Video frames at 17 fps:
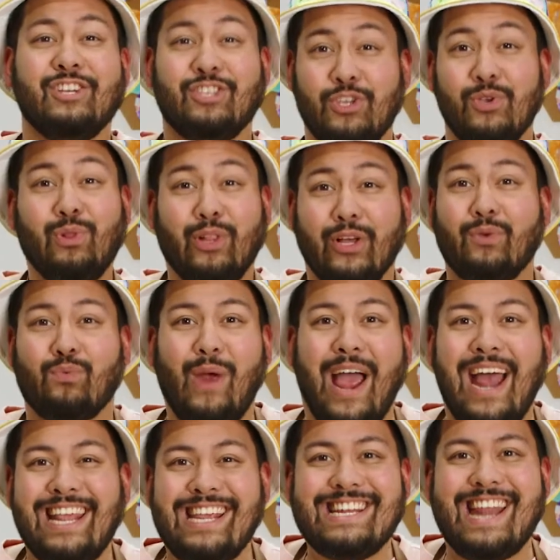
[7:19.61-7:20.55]
You look
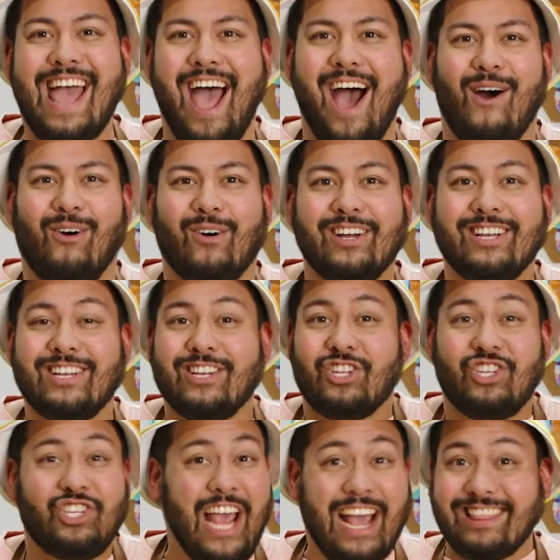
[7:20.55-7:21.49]
ready now.
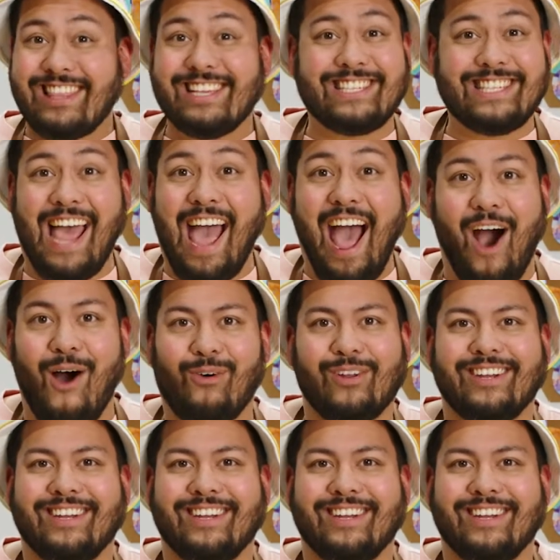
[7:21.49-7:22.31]
Check this out.